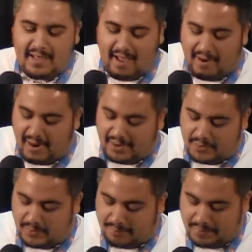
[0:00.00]
All right,
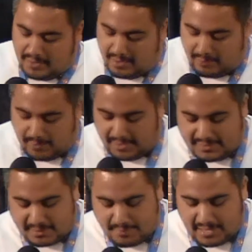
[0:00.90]
cool. Well,
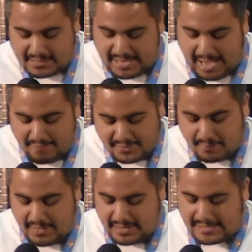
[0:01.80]
some of you guys have, some
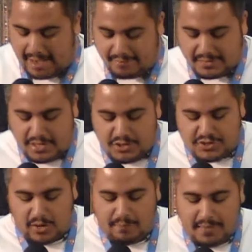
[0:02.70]
of you guys haven't.
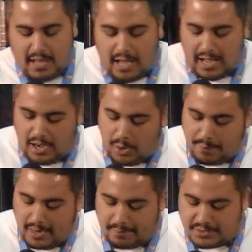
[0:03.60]
So
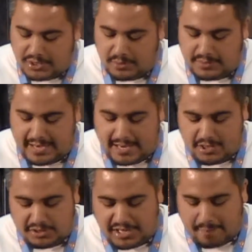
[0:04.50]
open up to
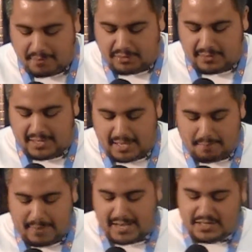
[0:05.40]
Daniel chapter 3
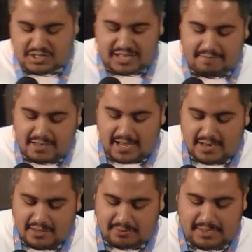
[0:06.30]
again, page
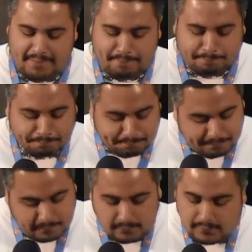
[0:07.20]
793.
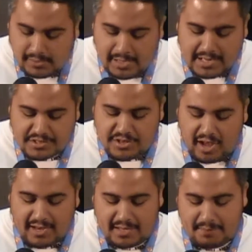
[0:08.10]
It is
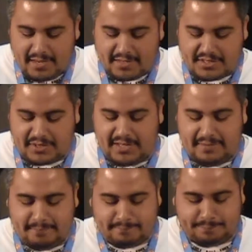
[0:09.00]
not going to be on the screen.